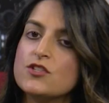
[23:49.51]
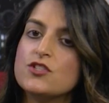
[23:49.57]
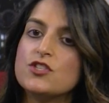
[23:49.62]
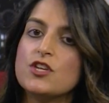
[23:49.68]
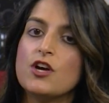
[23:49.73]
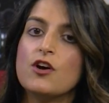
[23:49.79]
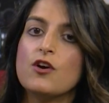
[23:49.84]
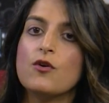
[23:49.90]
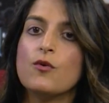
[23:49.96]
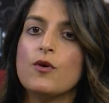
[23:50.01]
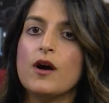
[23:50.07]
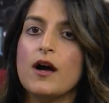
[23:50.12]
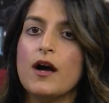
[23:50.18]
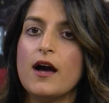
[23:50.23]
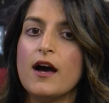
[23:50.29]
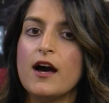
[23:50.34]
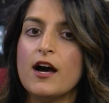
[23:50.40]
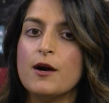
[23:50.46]
So
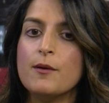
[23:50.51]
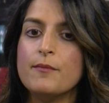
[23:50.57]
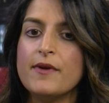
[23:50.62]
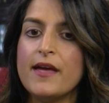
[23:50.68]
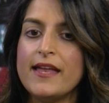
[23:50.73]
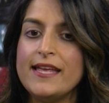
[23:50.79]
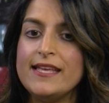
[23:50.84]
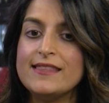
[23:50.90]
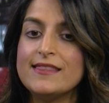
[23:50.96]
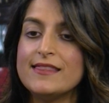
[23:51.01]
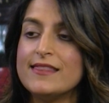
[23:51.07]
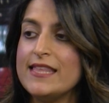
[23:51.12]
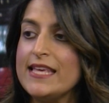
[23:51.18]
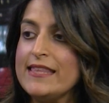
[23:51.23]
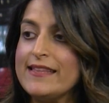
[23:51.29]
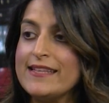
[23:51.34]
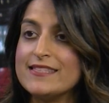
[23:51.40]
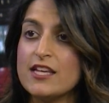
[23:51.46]

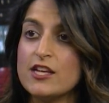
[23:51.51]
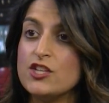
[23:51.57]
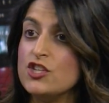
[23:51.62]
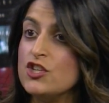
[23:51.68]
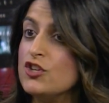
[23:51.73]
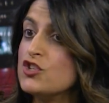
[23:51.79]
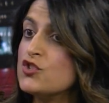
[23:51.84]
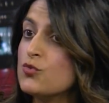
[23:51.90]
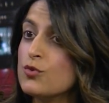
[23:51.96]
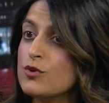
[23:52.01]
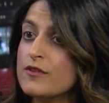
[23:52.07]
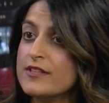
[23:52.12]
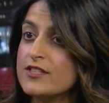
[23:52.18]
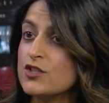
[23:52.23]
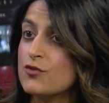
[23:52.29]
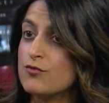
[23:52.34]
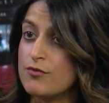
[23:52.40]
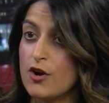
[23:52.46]
anything that's unusual,
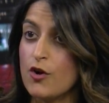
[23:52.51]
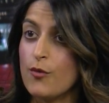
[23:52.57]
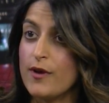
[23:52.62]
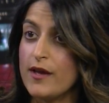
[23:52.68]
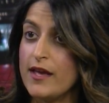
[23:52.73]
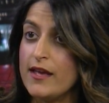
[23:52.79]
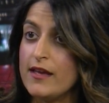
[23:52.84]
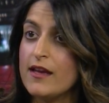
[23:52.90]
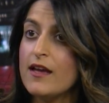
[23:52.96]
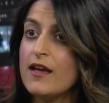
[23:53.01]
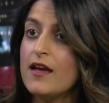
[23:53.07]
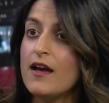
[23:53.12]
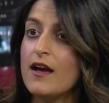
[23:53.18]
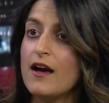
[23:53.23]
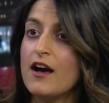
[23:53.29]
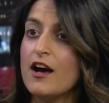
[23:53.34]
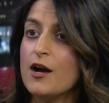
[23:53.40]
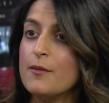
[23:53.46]
that's growing,
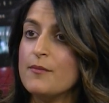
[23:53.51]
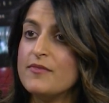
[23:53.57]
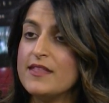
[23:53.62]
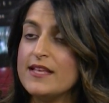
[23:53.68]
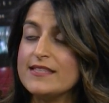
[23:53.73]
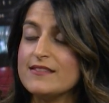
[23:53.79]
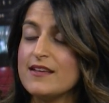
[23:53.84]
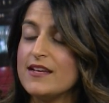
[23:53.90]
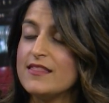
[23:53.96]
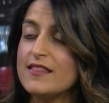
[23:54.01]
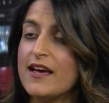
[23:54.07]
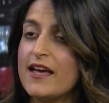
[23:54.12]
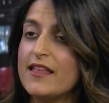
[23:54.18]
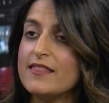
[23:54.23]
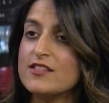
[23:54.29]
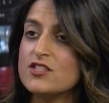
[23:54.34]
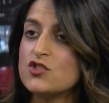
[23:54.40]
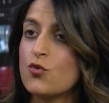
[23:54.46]
things like
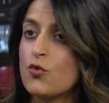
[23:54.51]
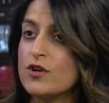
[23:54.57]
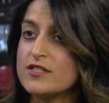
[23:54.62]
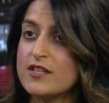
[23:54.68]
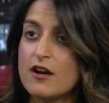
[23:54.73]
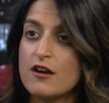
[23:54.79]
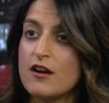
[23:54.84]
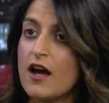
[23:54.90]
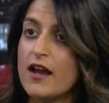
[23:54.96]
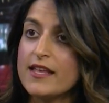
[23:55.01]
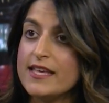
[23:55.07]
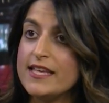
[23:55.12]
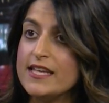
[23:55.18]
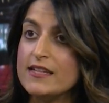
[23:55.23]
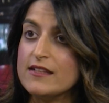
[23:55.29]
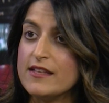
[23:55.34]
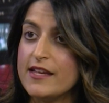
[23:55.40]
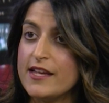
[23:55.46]
that, the sores that are not
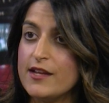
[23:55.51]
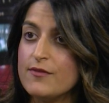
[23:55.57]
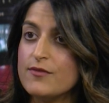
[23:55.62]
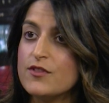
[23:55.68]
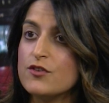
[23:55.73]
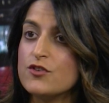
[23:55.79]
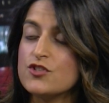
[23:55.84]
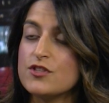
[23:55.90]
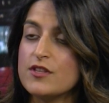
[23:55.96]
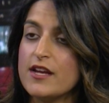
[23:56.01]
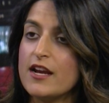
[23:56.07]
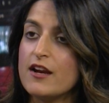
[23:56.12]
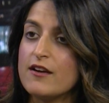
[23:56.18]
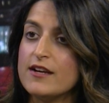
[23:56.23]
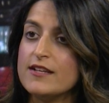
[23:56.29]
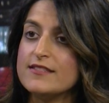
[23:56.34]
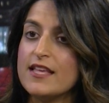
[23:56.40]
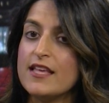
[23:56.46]
healing, those are the
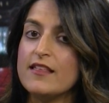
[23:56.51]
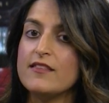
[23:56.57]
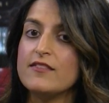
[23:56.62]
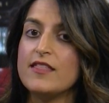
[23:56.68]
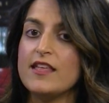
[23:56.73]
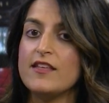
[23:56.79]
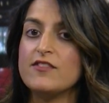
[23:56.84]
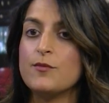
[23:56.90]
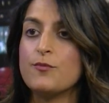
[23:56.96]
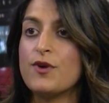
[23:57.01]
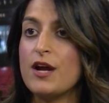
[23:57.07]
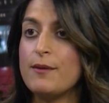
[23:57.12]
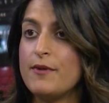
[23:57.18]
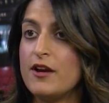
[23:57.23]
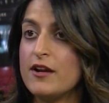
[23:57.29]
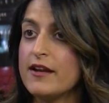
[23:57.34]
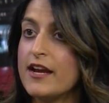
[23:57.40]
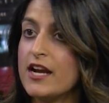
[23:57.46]
areas that if the
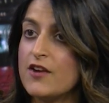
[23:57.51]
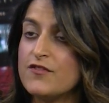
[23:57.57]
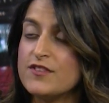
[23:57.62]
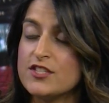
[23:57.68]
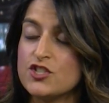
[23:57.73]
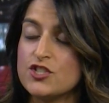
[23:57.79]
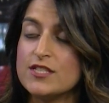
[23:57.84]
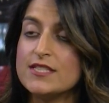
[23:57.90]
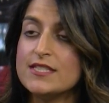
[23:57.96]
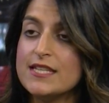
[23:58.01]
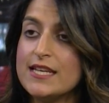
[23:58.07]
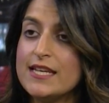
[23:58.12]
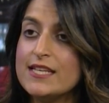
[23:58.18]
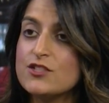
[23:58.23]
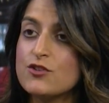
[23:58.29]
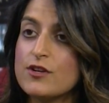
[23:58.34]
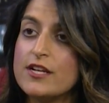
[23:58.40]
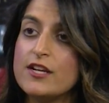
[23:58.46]
primary care physician
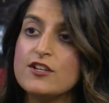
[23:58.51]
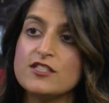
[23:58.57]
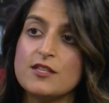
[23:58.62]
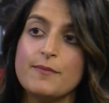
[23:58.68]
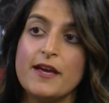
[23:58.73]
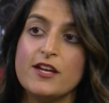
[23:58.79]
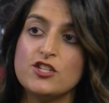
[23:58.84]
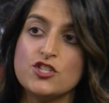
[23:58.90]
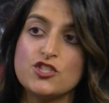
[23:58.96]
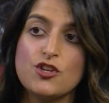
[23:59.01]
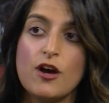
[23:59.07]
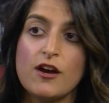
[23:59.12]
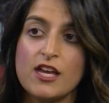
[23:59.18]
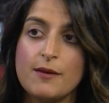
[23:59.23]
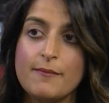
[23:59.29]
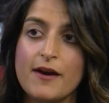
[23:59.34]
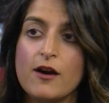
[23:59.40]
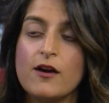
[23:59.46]
sees or hears the patients
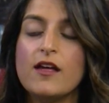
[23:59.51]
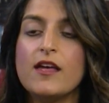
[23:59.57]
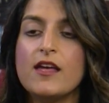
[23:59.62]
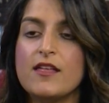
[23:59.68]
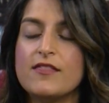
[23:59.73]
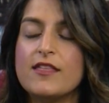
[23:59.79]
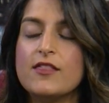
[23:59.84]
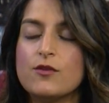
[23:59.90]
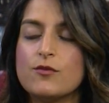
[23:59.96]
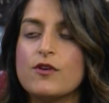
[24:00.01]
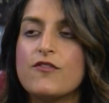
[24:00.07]
talking about, then the